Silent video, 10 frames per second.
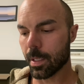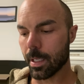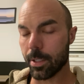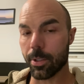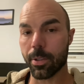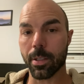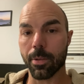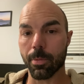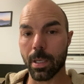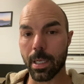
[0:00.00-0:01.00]
and you can
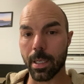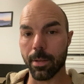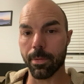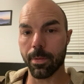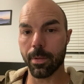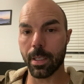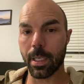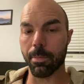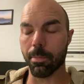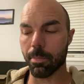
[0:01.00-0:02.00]
arrive
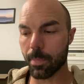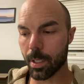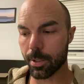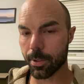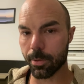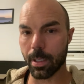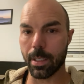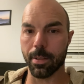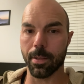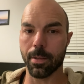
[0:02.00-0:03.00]
at much
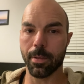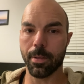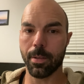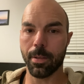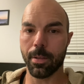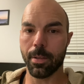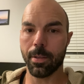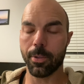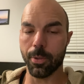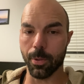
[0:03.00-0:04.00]
greater
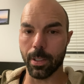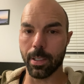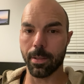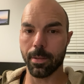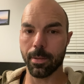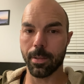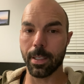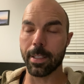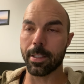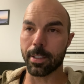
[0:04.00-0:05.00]
joy
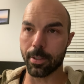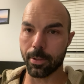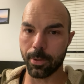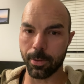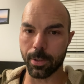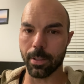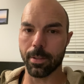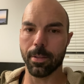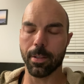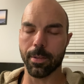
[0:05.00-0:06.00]
at the conclusion
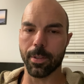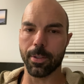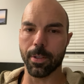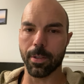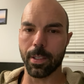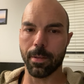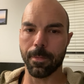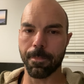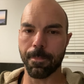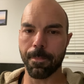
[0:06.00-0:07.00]
of the journey
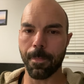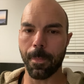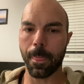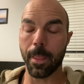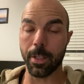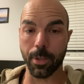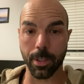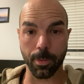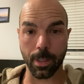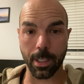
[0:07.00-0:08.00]
than you
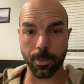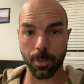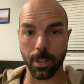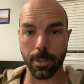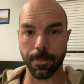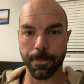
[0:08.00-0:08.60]
otherwise would.